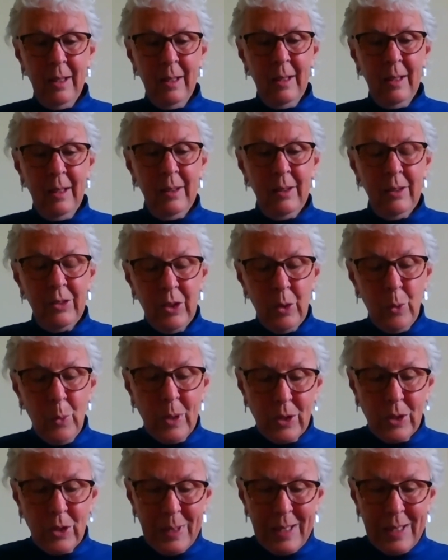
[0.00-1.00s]
So what
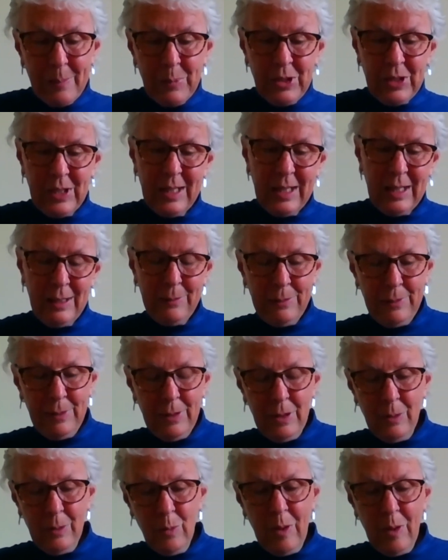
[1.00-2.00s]
do we observe
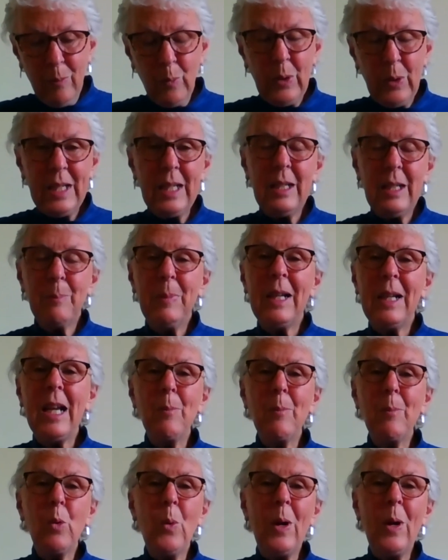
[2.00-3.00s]
when we become
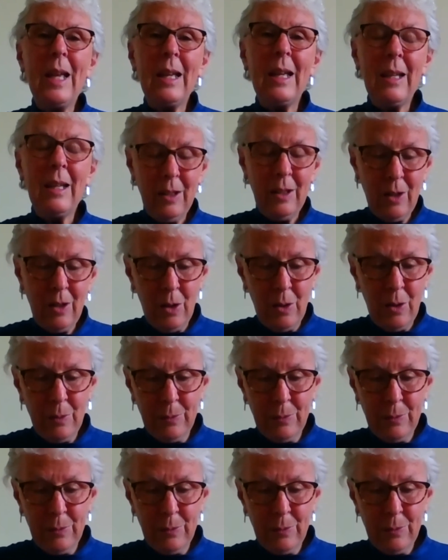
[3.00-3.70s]
aware of